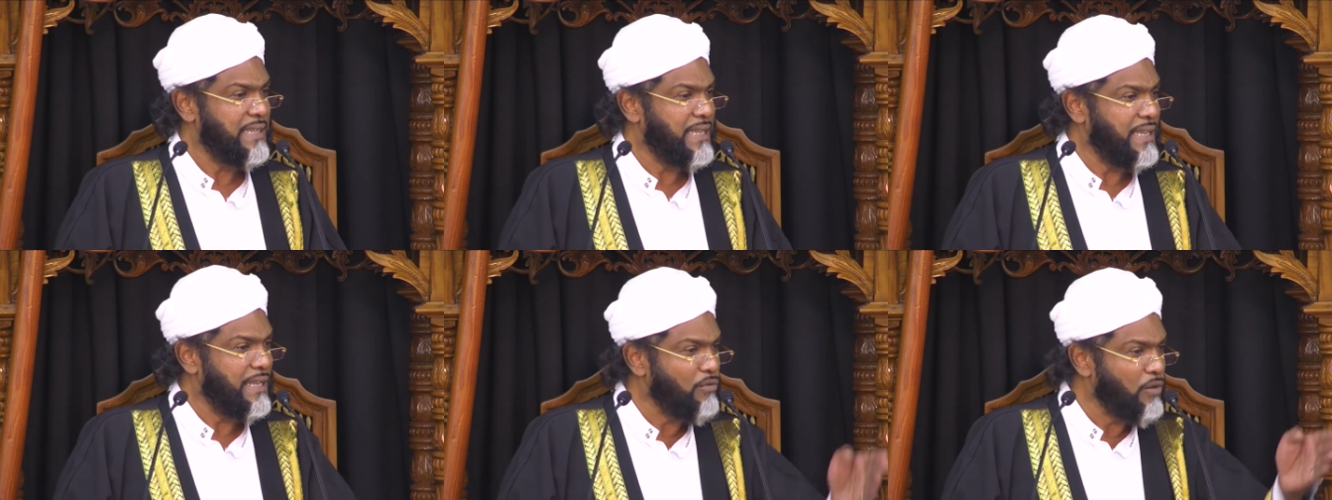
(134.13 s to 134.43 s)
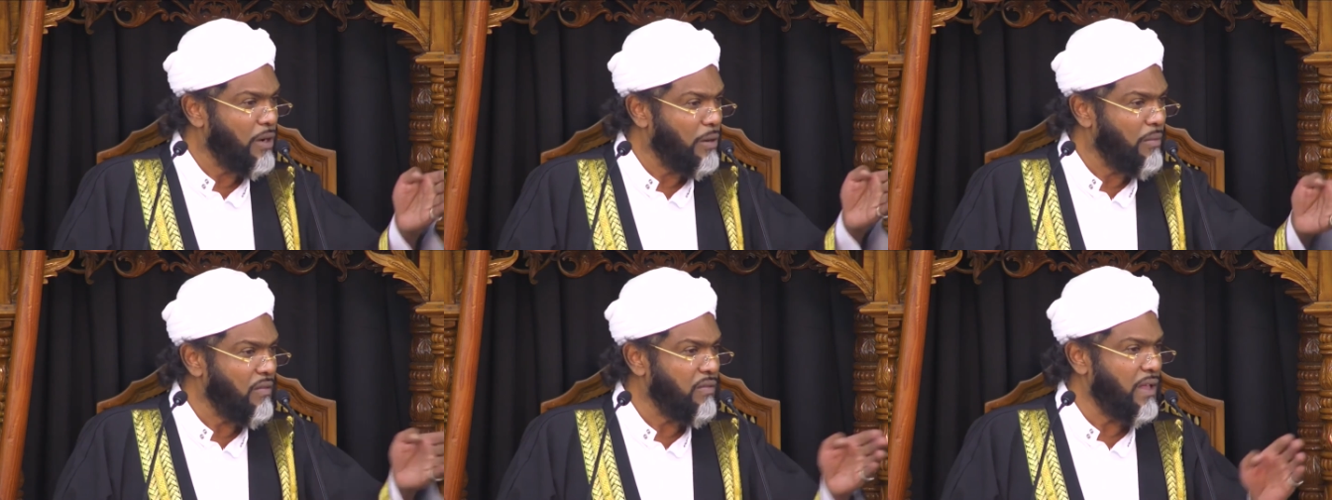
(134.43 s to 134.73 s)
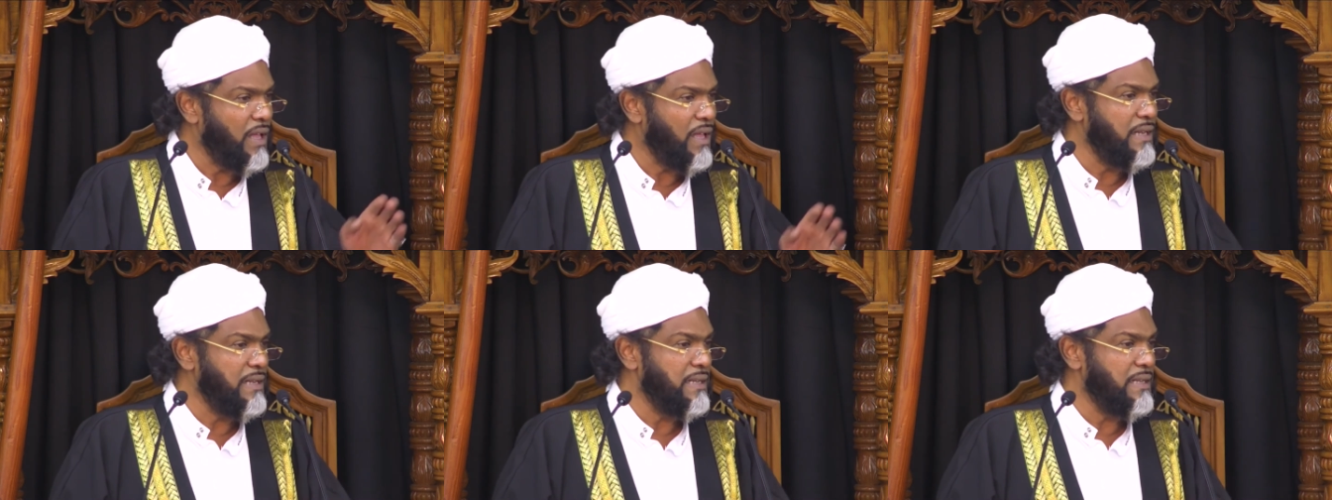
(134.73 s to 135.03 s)
in
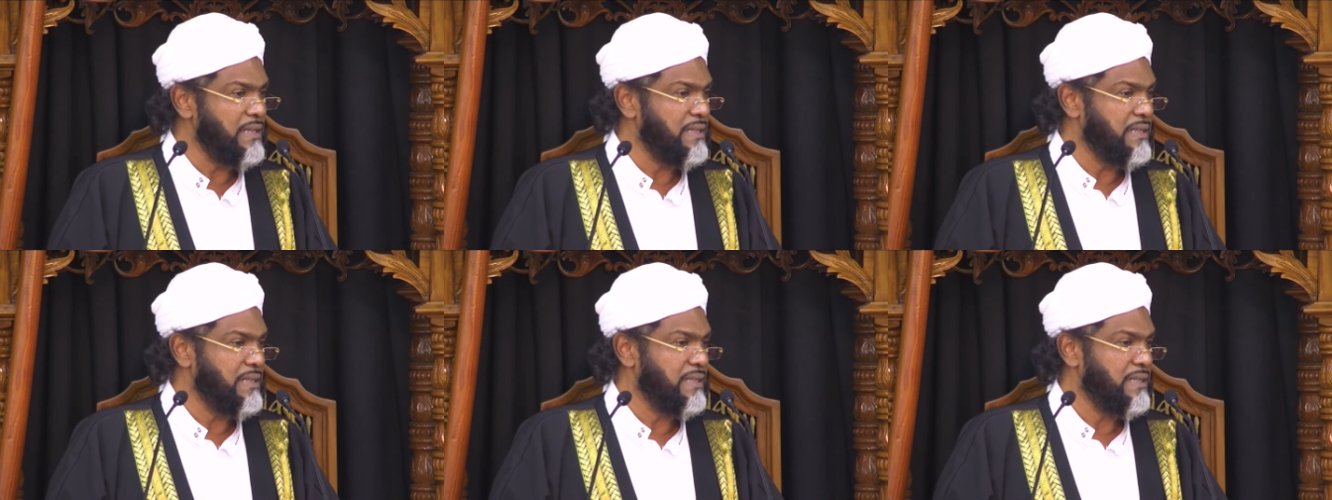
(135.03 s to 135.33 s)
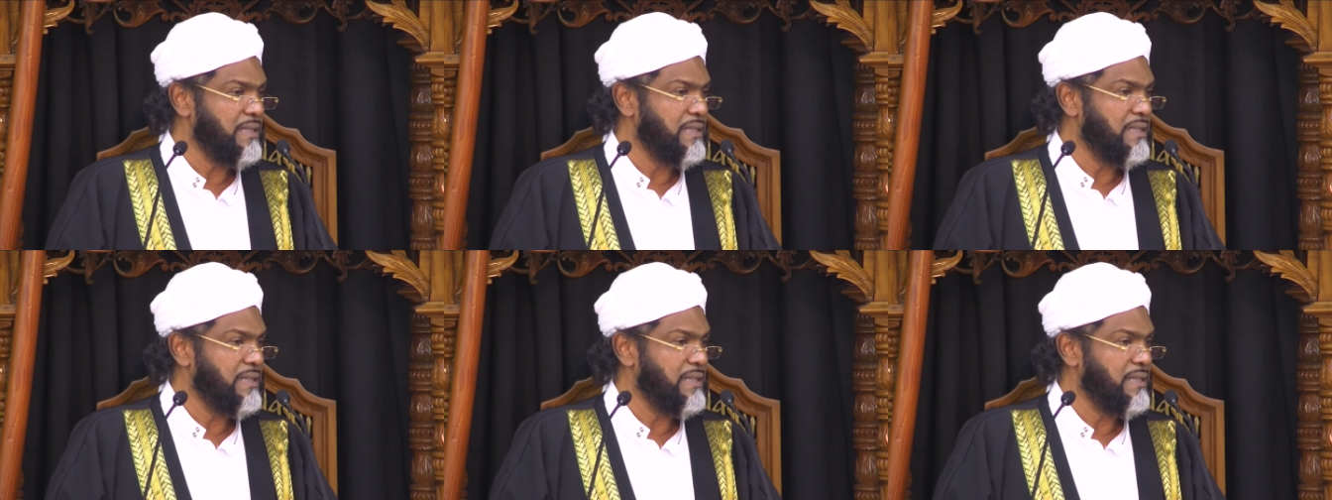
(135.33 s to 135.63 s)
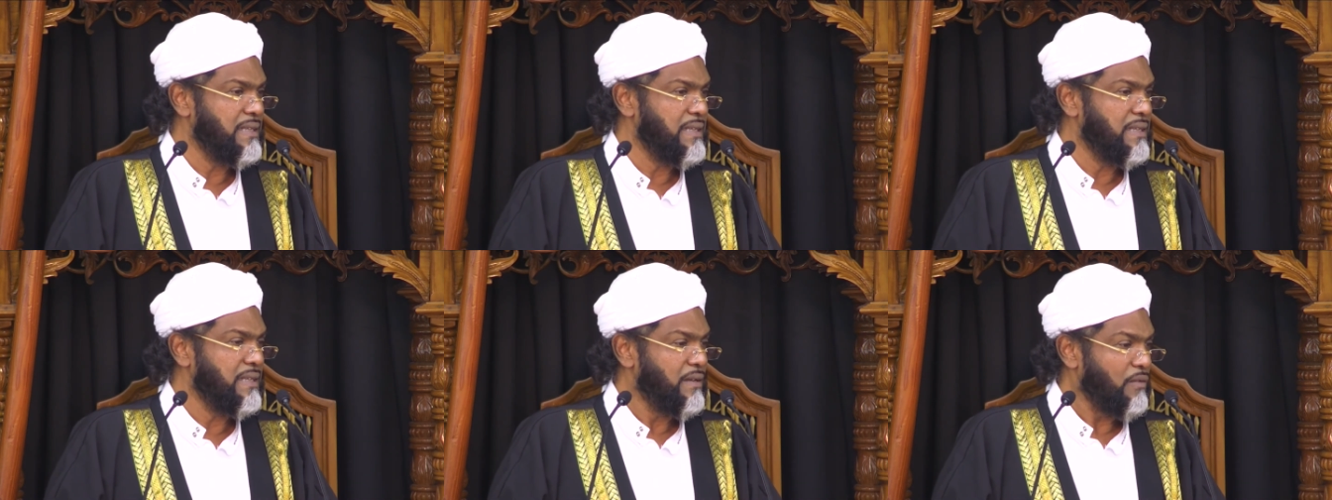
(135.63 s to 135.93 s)
Ramadan.
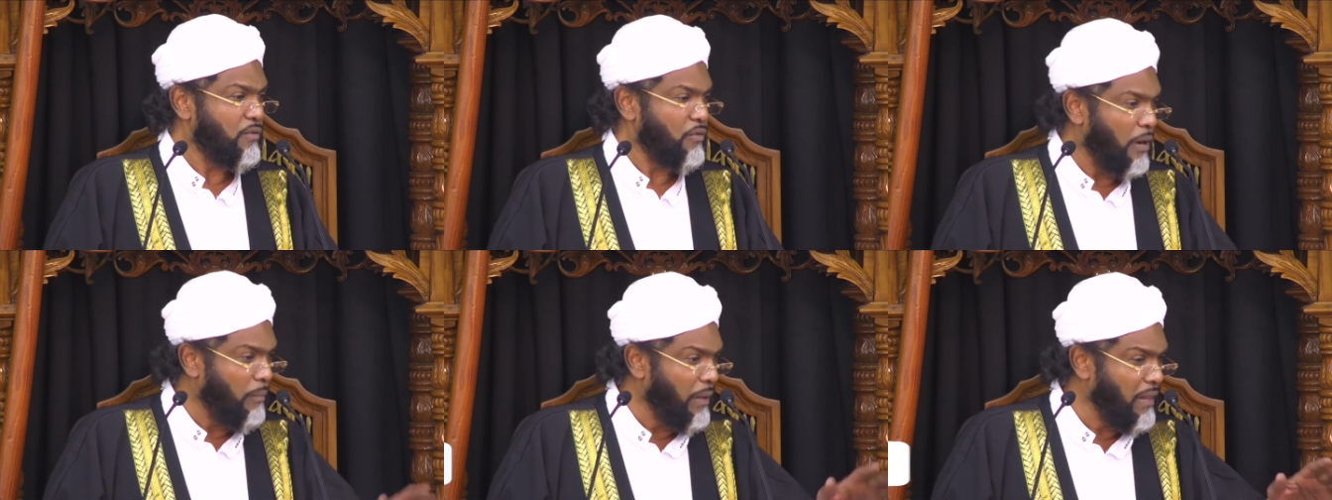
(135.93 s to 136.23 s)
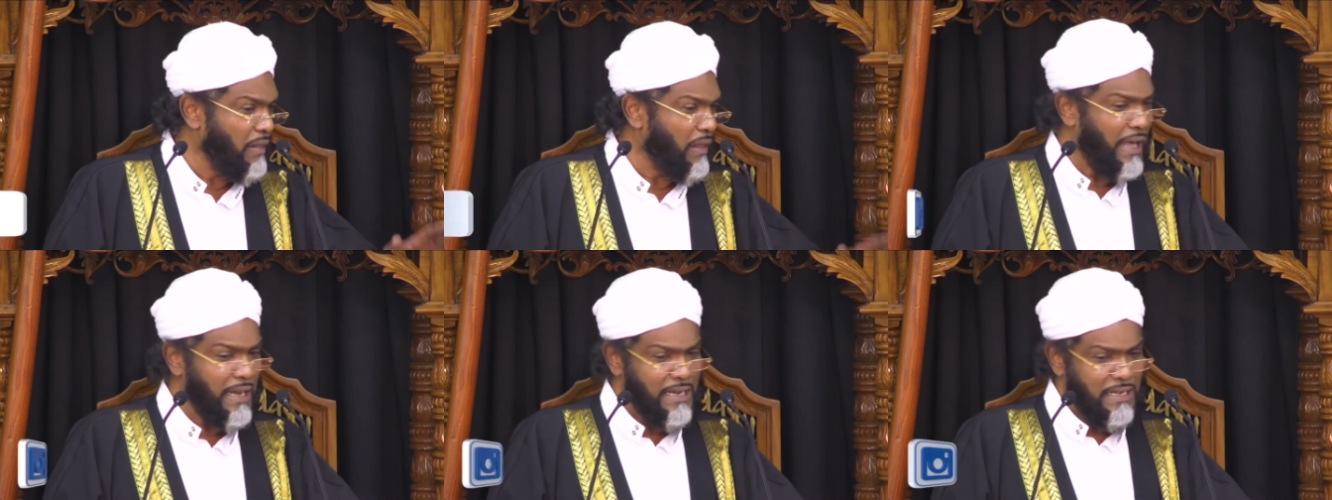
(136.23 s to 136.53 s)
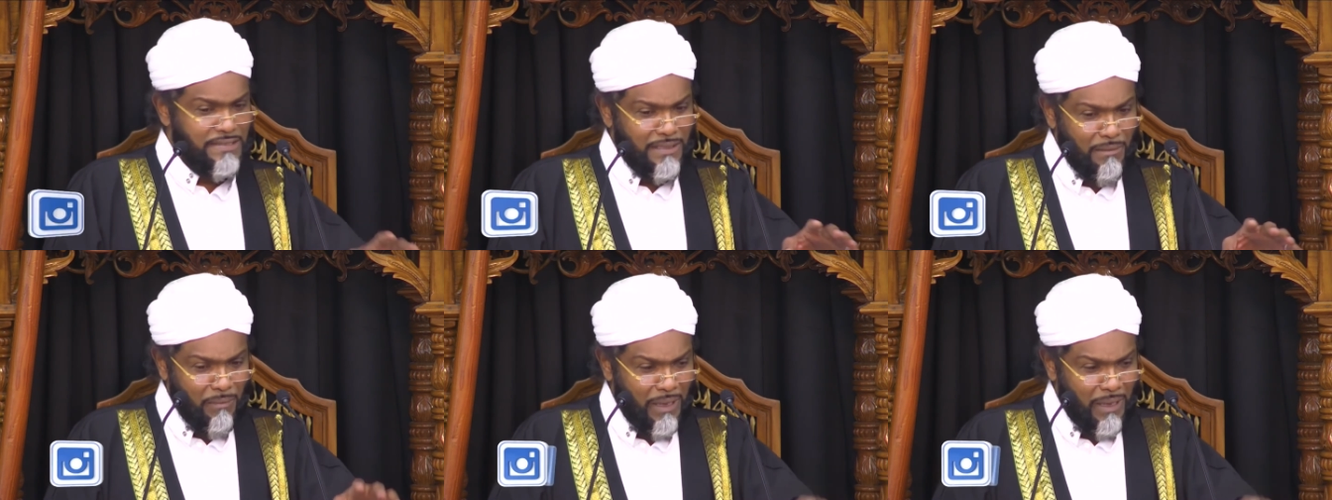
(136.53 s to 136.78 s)
Ramadan is a